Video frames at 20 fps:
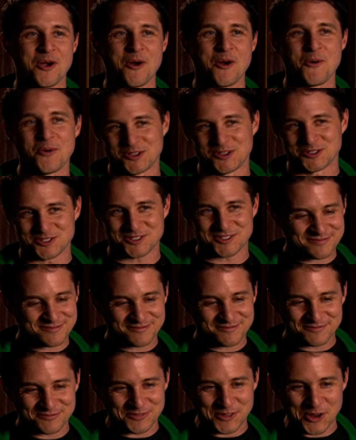They're always
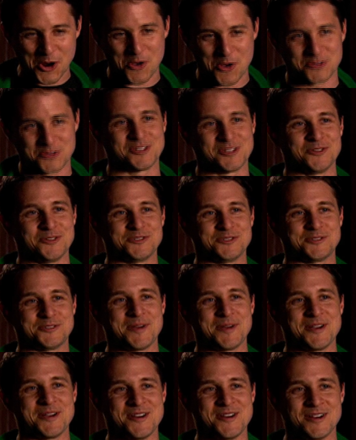they're always
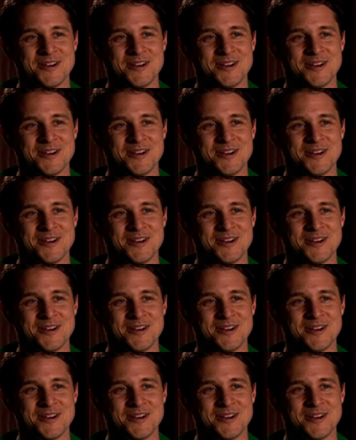closest to my